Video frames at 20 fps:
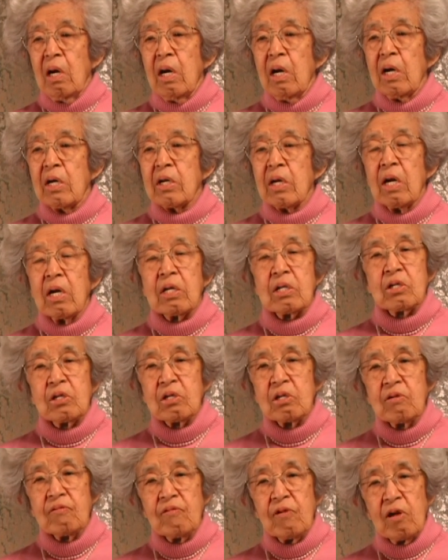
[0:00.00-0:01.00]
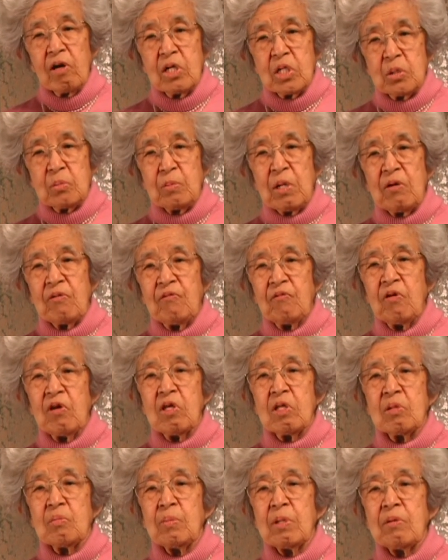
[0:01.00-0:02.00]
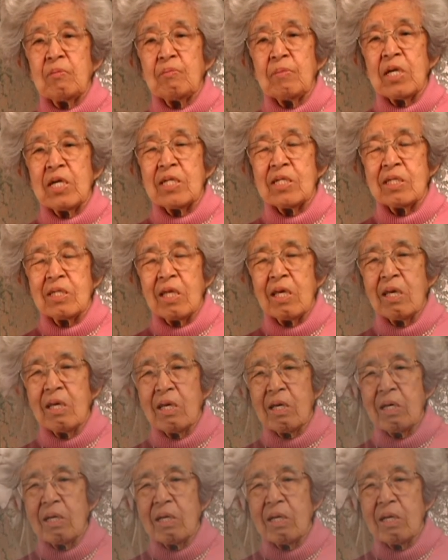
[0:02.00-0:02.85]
could have lost my faith, but my dad